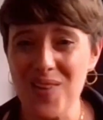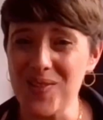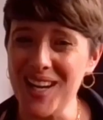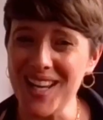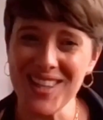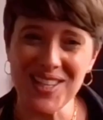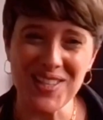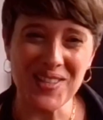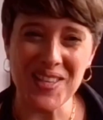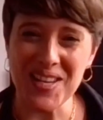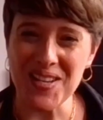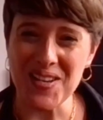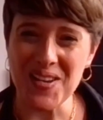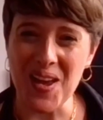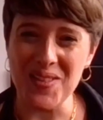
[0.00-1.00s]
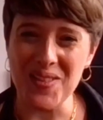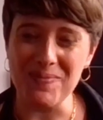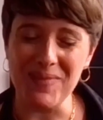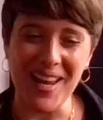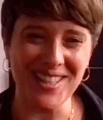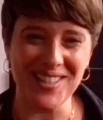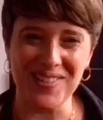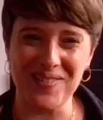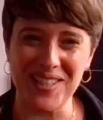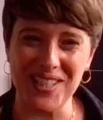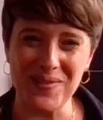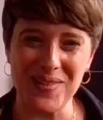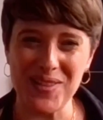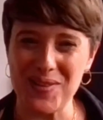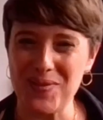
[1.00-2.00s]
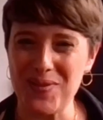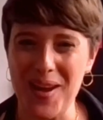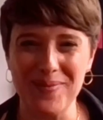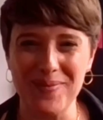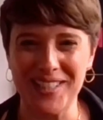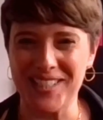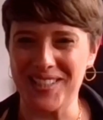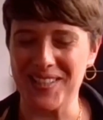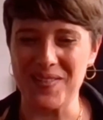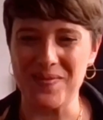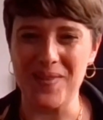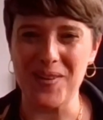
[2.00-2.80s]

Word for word: Well, I think the plans are really with their families at the